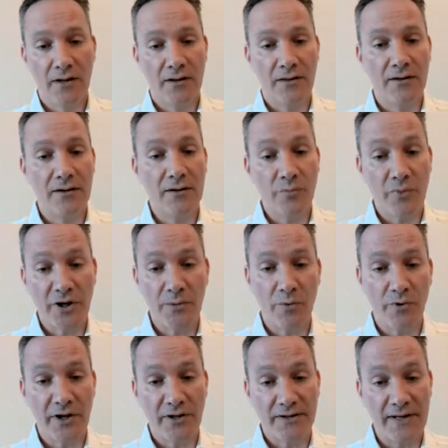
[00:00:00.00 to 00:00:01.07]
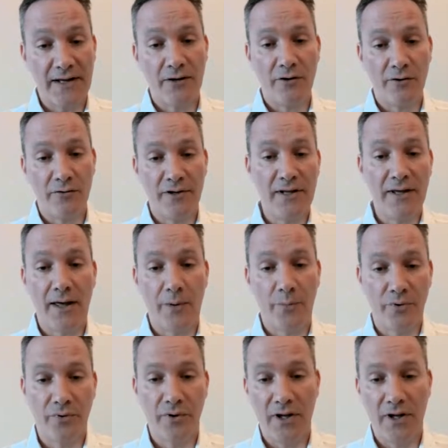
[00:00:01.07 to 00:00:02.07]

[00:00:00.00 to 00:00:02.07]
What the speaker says: the people that download the app,